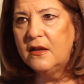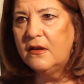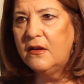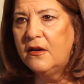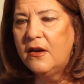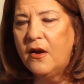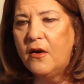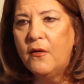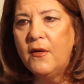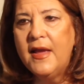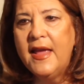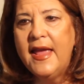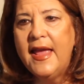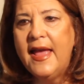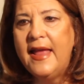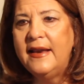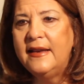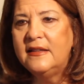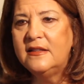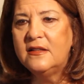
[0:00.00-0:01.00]
you know,
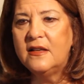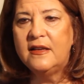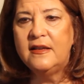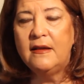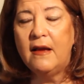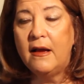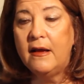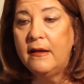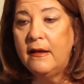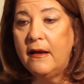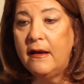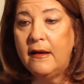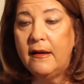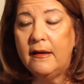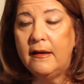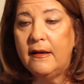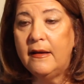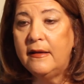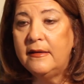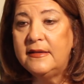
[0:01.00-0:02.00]
and it's uh,
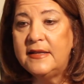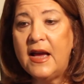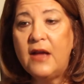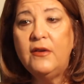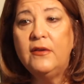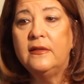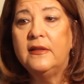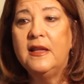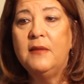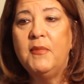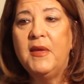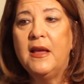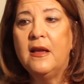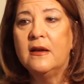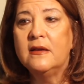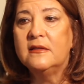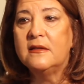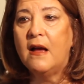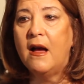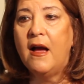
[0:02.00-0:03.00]
undoubtedly
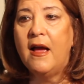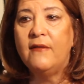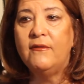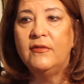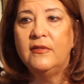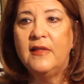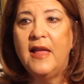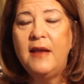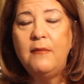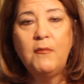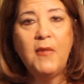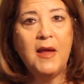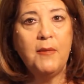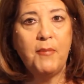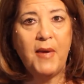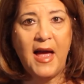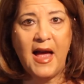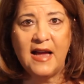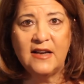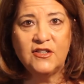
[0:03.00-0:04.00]
because I've let my
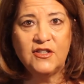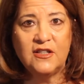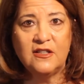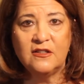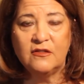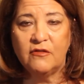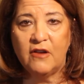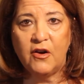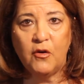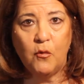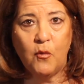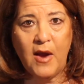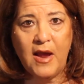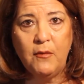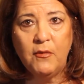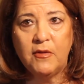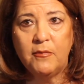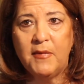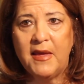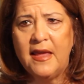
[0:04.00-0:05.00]
passions run away
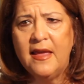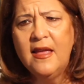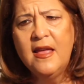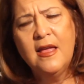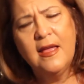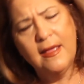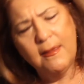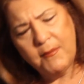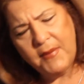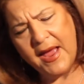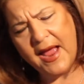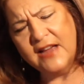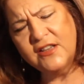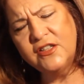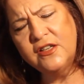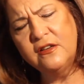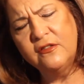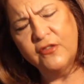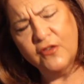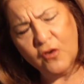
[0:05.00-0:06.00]
with me.
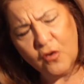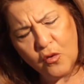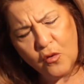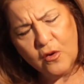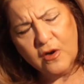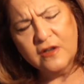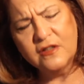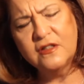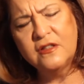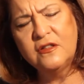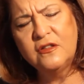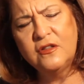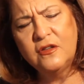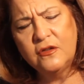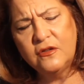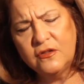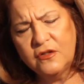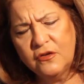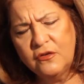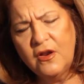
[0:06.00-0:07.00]
Passion, of course,
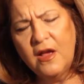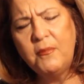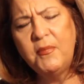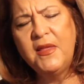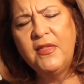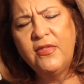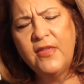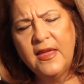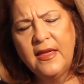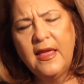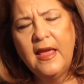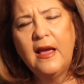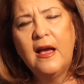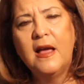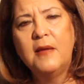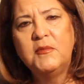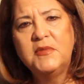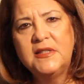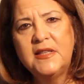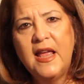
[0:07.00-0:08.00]
do, do not be thinking
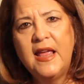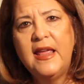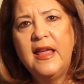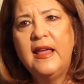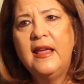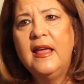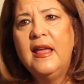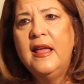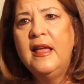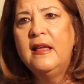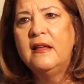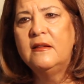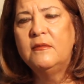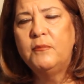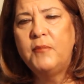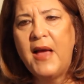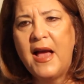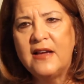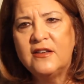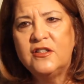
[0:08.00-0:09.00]
I'm saying
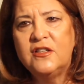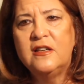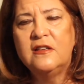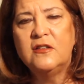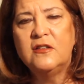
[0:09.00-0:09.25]
passion